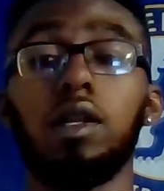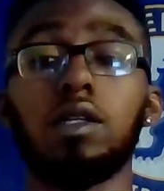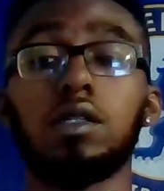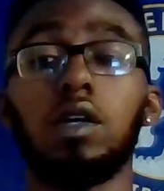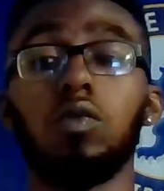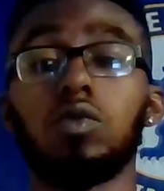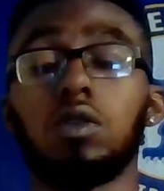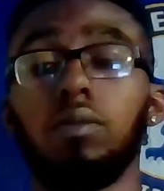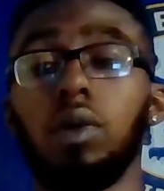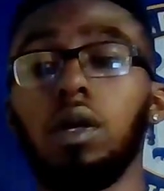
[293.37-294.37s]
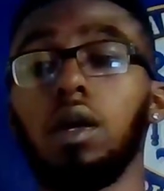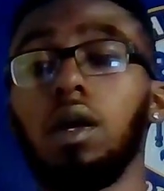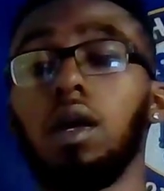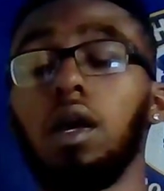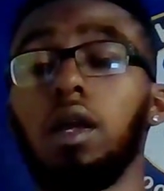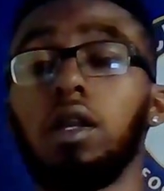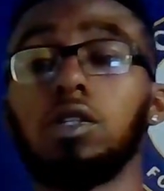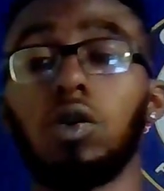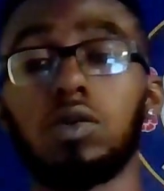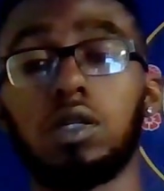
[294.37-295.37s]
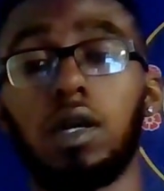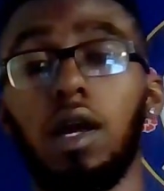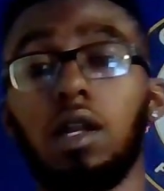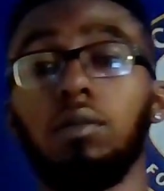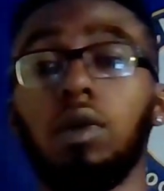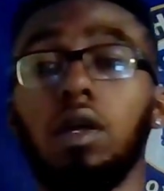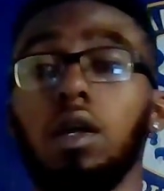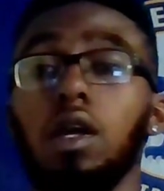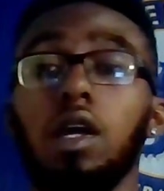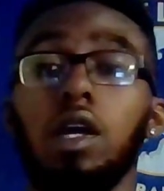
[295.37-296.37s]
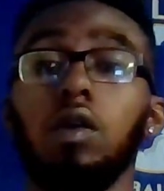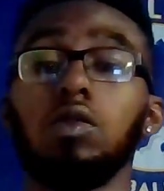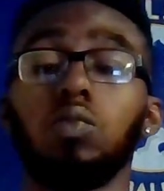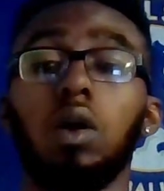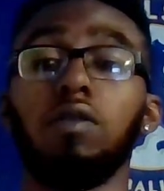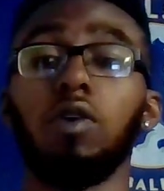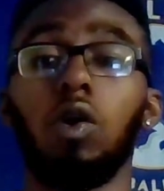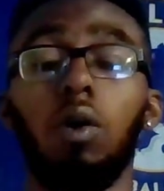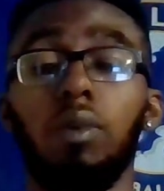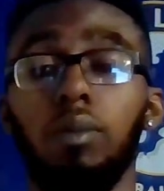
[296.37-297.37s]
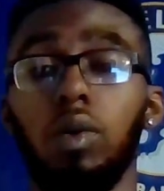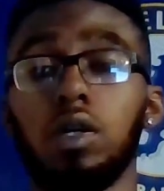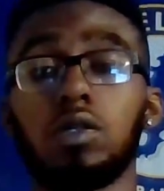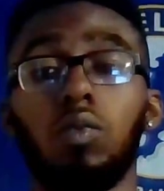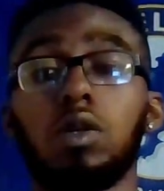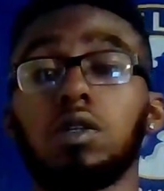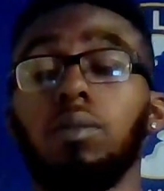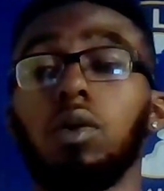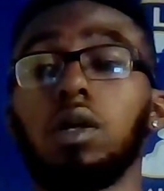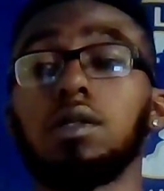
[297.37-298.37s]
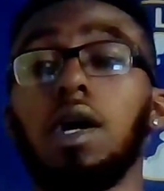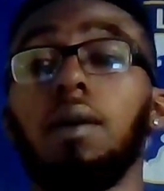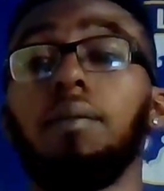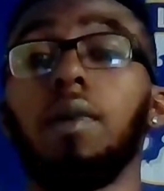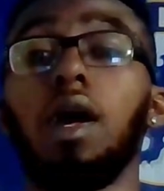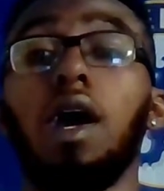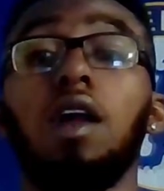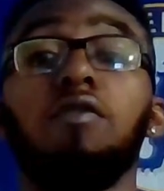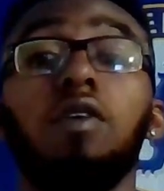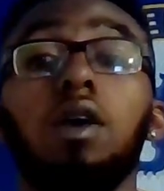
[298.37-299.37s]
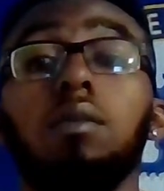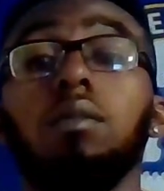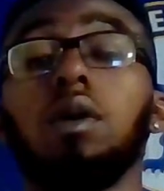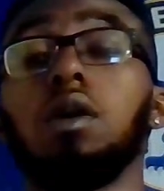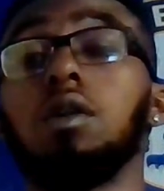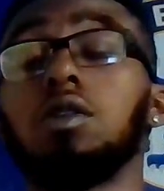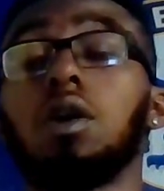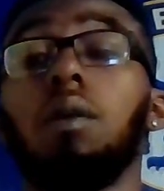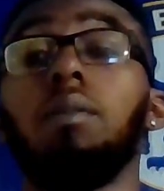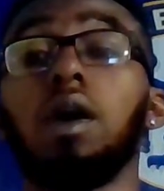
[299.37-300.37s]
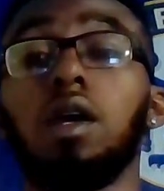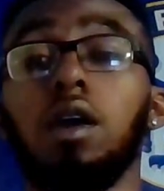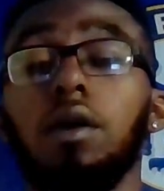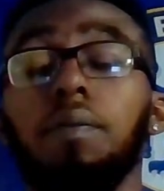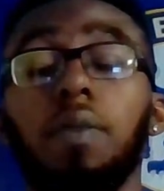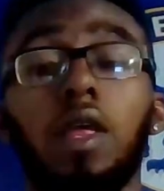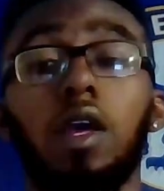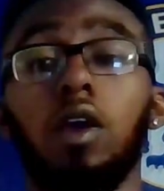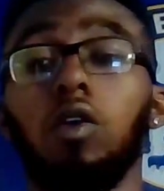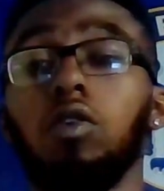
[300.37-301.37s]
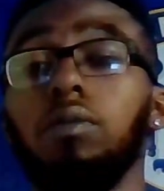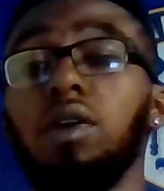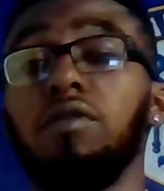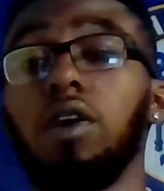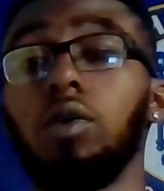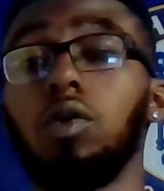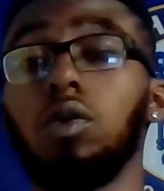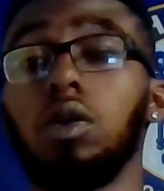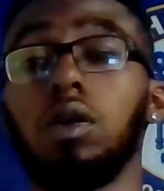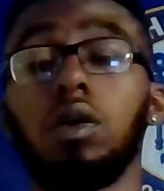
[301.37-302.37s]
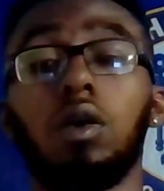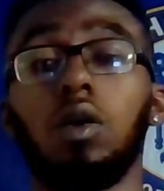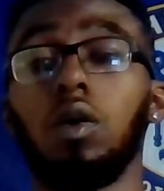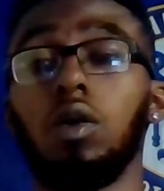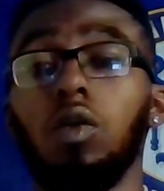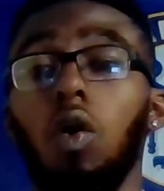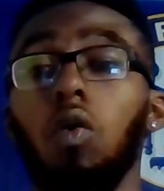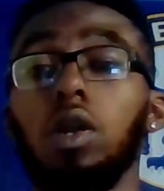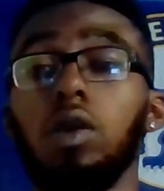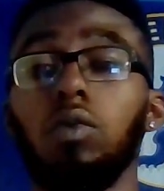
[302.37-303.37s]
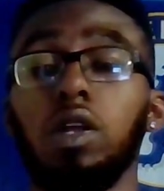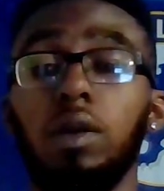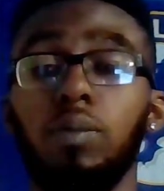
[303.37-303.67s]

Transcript: Olise used to be in the Chelsea Academy. He was one of the Cobham boys once upon a time. And for him to come back here, it could be very good. Not only would he